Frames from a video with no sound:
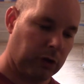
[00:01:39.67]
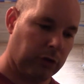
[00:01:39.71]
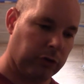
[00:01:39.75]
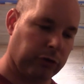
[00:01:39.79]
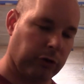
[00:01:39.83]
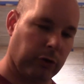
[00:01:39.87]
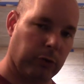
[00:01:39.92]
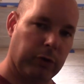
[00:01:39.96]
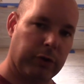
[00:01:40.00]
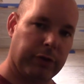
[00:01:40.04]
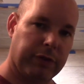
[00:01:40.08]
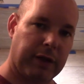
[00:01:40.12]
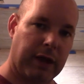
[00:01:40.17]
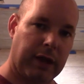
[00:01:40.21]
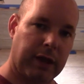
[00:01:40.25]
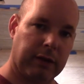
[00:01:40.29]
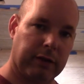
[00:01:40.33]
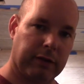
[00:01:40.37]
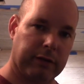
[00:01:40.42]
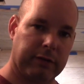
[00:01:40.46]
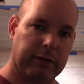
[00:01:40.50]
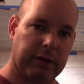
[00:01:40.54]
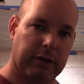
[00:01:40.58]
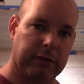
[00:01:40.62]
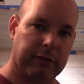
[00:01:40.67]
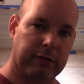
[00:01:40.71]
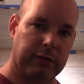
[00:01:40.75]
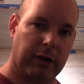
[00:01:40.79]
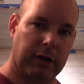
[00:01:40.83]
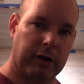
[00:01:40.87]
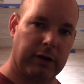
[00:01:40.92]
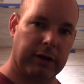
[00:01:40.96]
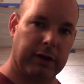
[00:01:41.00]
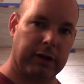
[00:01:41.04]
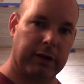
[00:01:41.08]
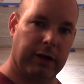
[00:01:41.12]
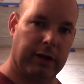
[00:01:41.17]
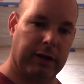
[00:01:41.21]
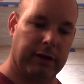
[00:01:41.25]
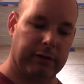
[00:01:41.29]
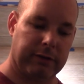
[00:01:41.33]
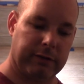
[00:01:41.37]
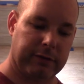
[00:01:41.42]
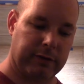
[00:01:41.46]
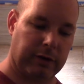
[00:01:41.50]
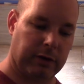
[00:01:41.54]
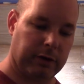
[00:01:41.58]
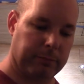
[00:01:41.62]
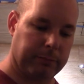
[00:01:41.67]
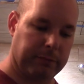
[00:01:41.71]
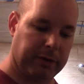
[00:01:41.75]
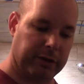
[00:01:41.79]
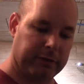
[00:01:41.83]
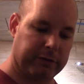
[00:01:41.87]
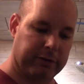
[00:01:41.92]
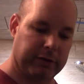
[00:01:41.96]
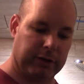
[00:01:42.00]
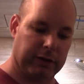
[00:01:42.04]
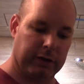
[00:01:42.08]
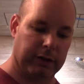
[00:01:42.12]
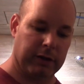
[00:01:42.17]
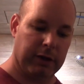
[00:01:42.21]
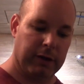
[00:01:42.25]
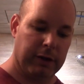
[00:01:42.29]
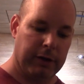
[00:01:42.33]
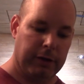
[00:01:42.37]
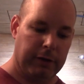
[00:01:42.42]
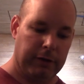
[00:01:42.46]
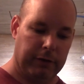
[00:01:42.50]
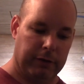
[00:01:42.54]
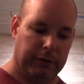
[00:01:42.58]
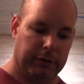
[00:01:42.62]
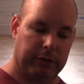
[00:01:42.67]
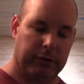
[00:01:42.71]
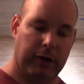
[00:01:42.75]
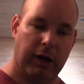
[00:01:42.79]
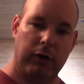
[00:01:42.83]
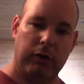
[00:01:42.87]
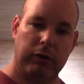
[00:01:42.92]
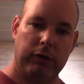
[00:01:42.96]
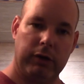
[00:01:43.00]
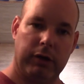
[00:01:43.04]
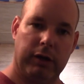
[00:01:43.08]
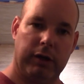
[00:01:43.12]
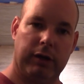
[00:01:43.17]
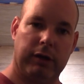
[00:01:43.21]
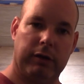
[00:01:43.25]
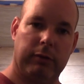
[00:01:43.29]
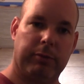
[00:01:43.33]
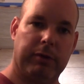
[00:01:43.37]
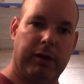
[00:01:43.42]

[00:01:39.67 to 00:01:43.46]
So with that, let's get started and start mixing the grout and